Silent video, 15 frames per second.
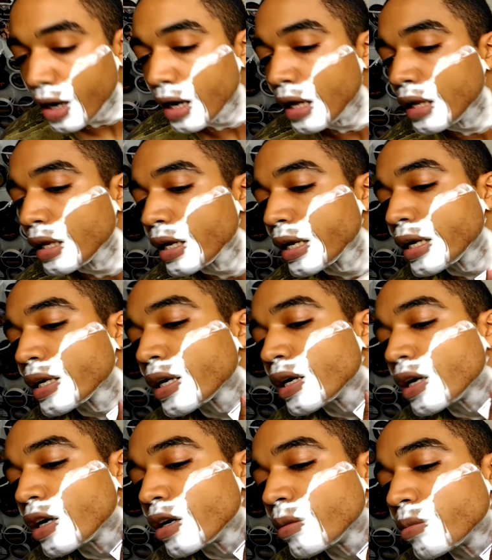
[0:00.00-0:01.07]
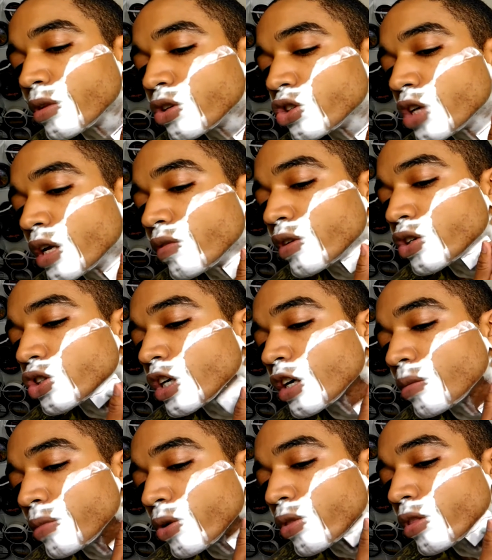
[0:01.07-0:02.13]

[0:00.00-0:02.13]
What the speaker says: I like the shaving shop,